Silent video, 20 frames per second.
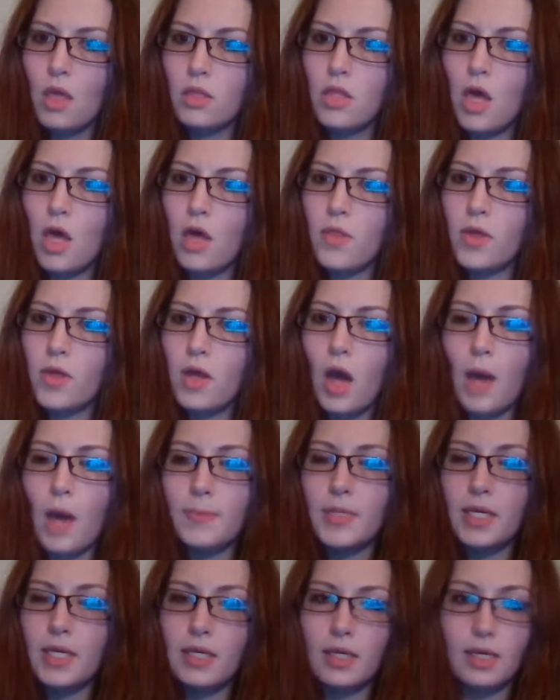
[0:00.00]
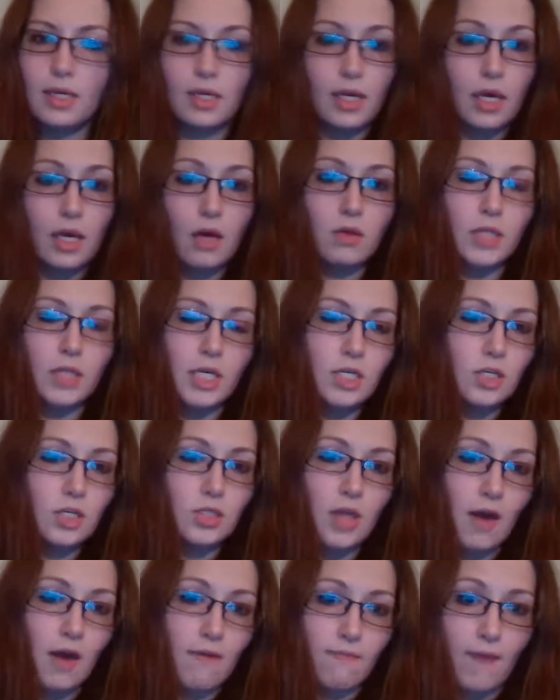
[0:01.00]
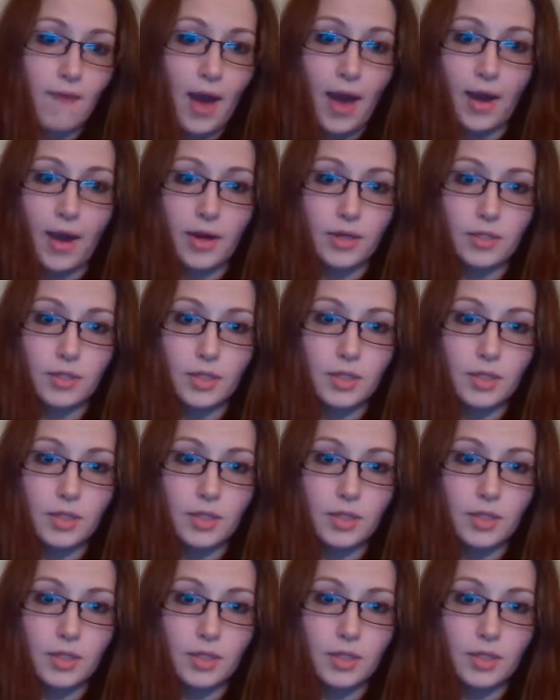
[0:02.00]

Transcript: No, the cop didn't get killed. He just got fired